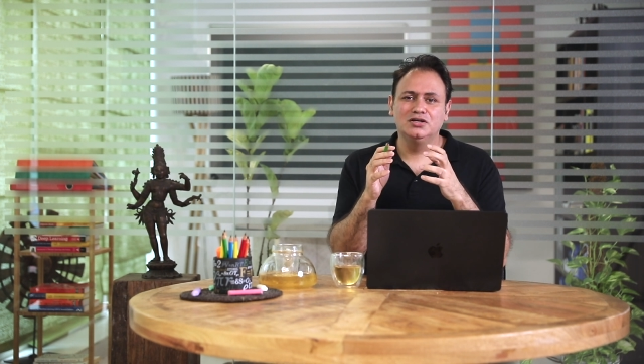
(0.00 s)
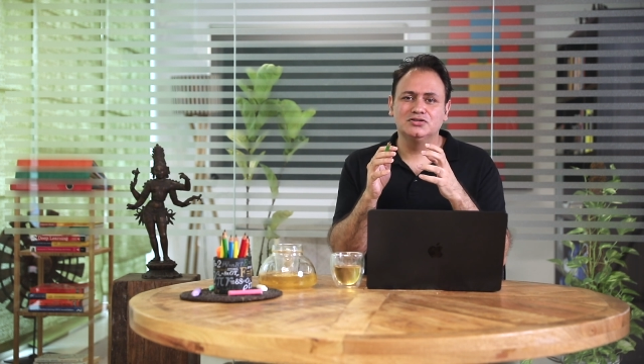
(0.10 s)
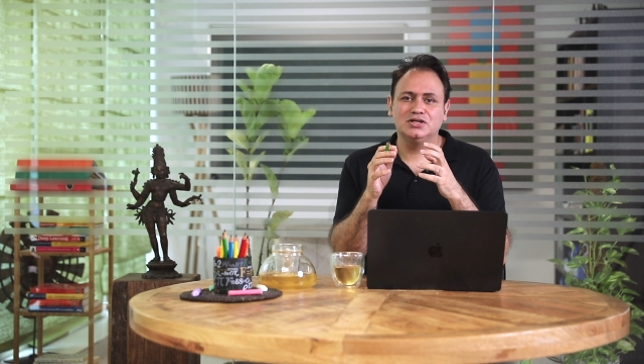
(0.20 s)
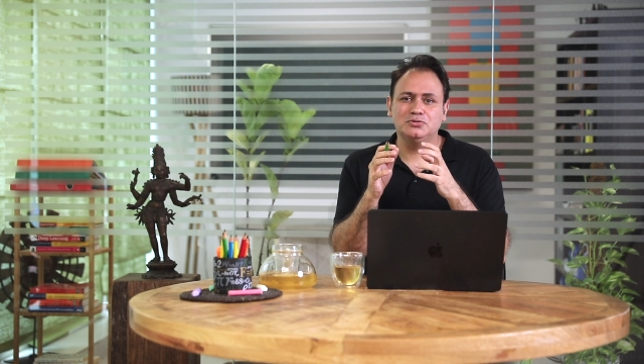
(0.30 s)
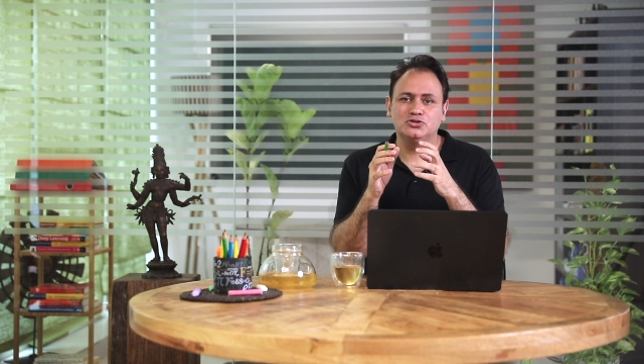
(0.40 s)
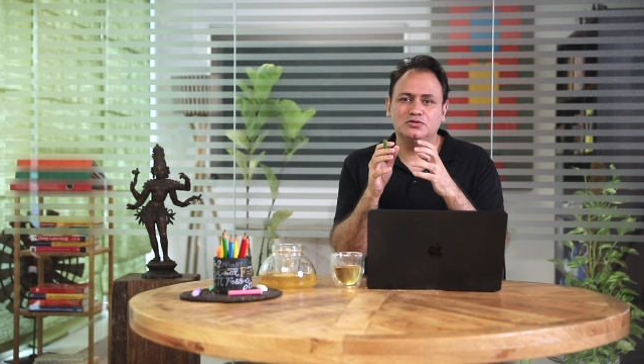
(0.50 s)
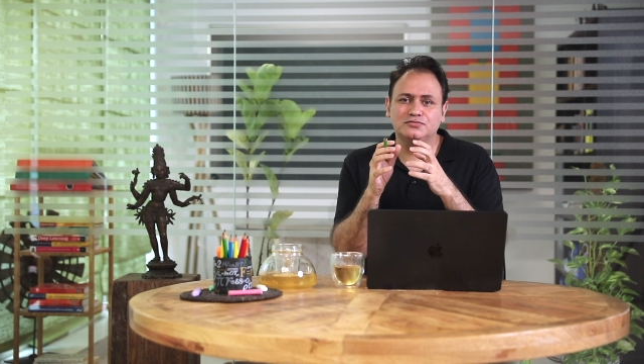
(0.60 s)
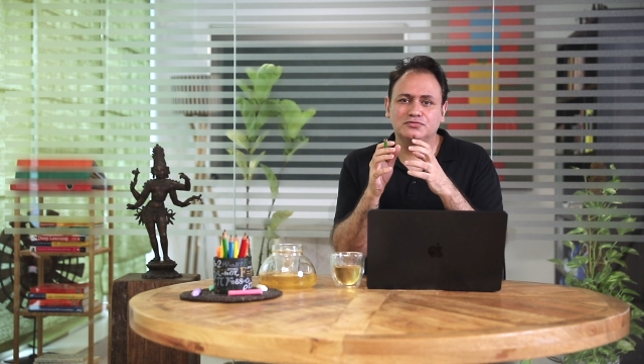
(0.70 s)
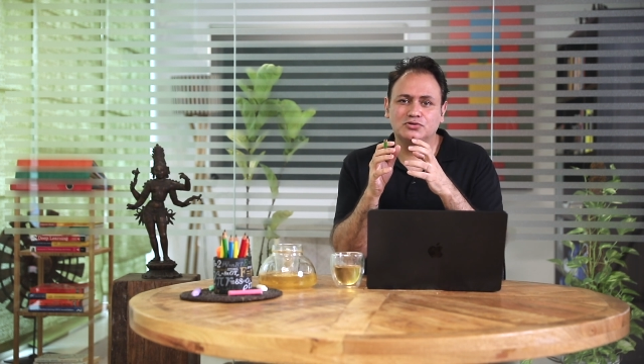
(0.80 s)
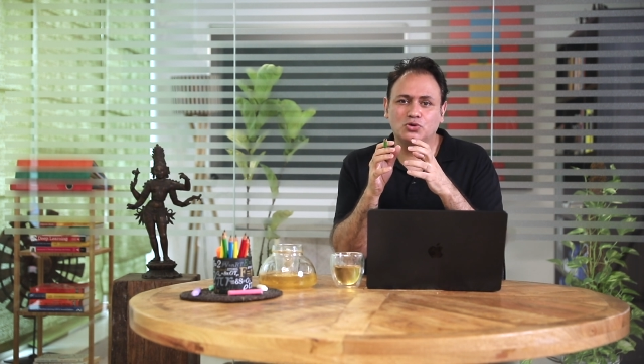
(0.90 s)
sort of
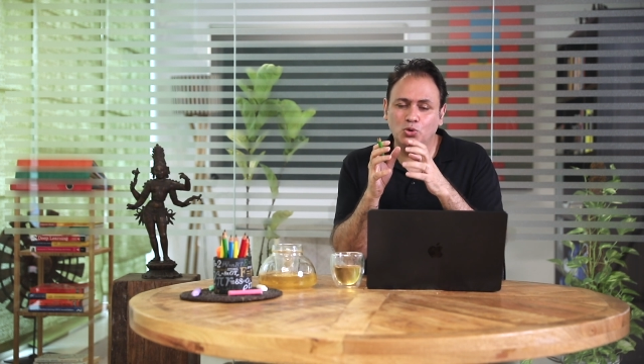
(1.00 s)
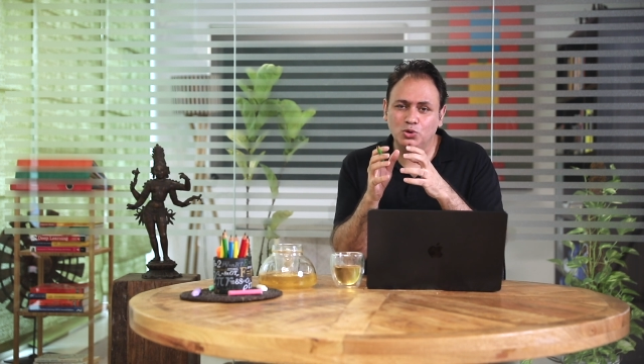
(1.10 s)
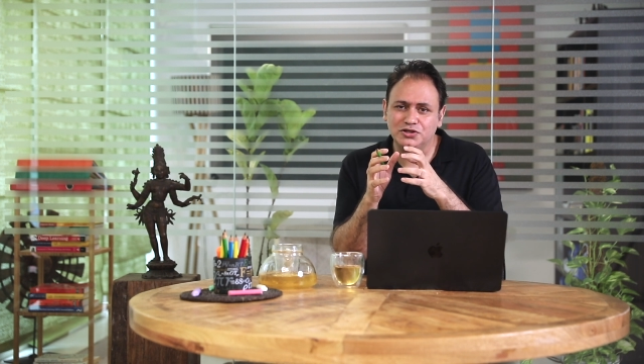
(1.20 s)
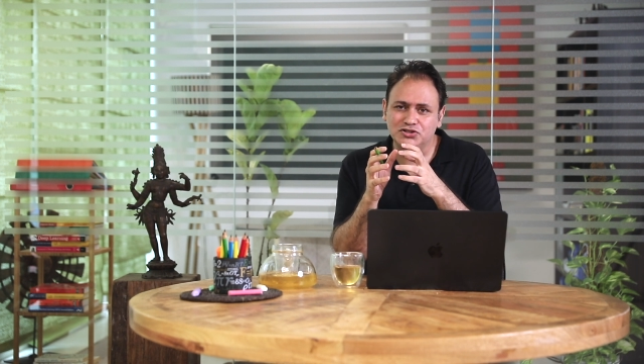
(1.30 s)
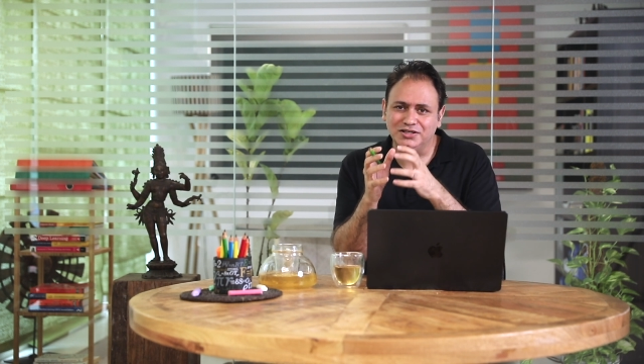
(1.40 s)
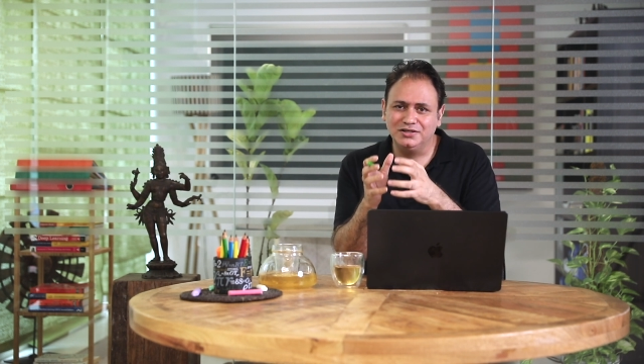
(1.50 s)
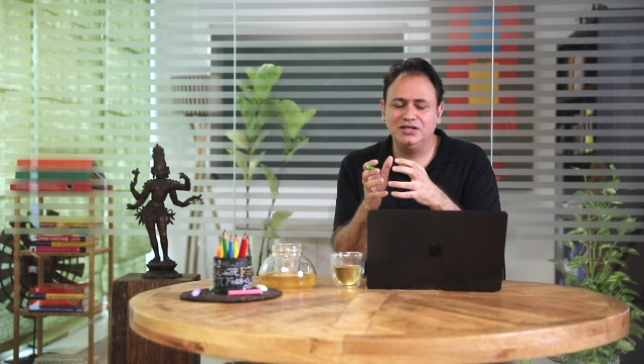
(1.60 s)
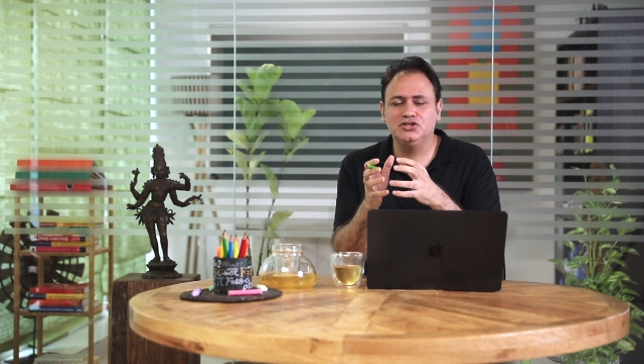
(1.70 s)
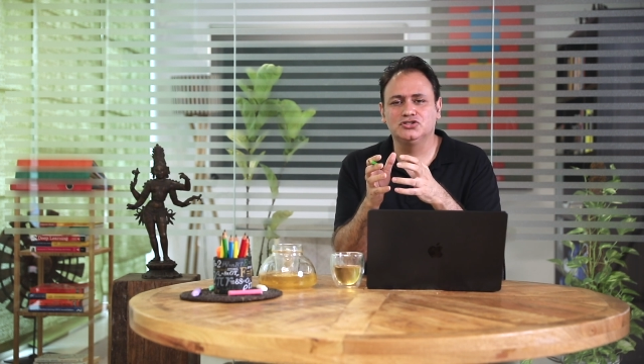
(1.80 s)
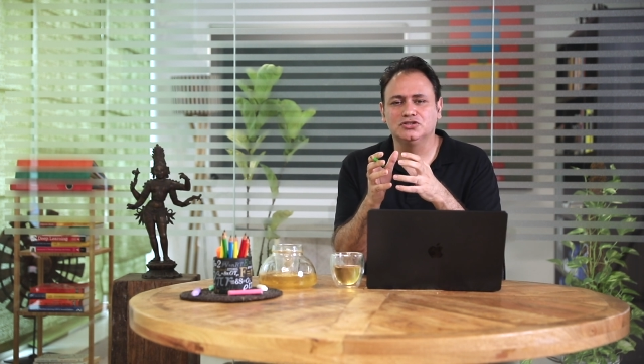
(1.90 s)
code
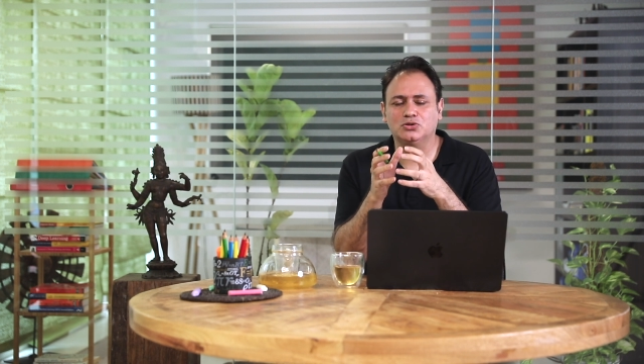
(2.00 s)
generation.